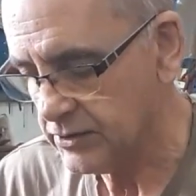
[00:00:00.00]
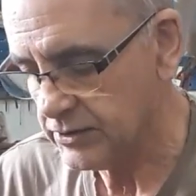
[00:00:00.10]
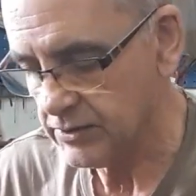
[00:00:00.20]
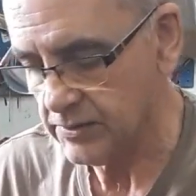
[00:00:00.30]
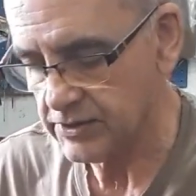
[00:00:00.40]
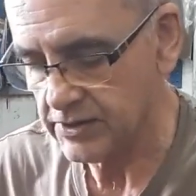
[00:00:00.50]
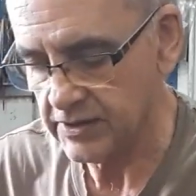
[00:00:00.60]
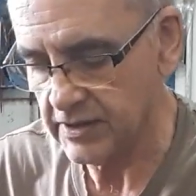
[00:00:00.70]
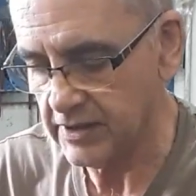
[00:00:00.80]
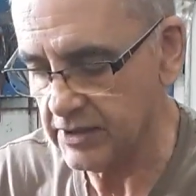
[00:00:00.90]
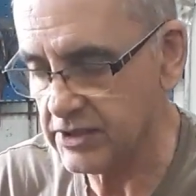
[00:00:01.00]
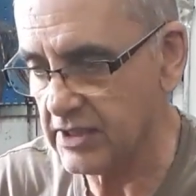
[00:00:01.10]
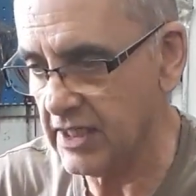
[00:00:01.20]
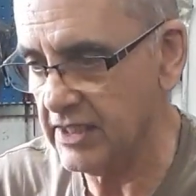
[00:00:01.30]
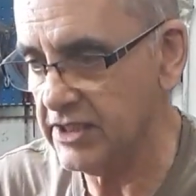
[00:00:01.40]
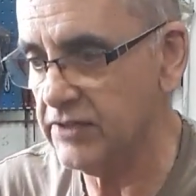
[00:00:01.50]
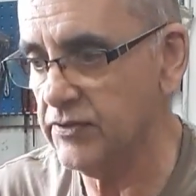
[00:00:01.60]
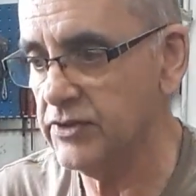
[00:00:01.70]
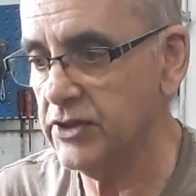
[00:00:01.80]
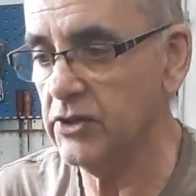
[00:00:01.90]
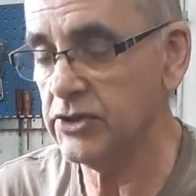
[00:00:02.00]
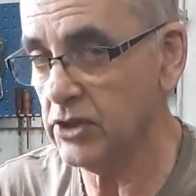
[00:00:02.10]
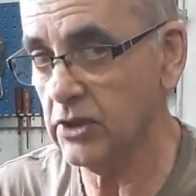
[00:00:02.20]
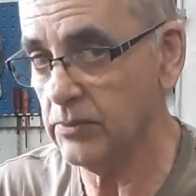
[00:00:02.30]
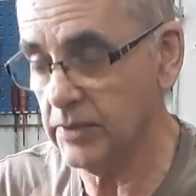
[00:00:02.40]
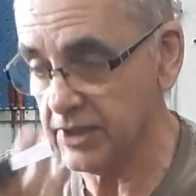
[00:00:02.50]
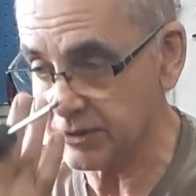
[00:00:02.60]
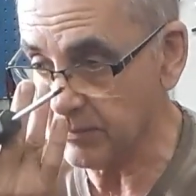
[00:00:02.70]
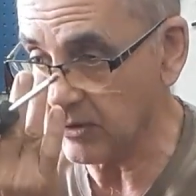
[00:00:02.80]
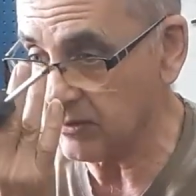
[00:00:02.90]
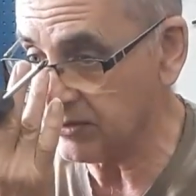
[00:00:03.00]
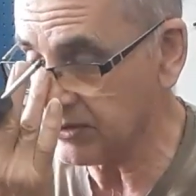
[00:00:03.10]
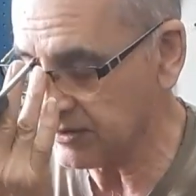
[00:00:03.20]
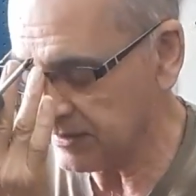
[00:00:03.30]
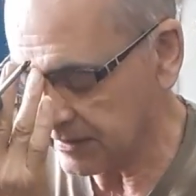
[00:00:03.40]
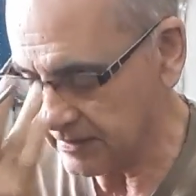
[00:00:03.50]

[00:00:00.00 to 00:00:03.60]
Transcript: So it's slightly different to your SolidWorks models.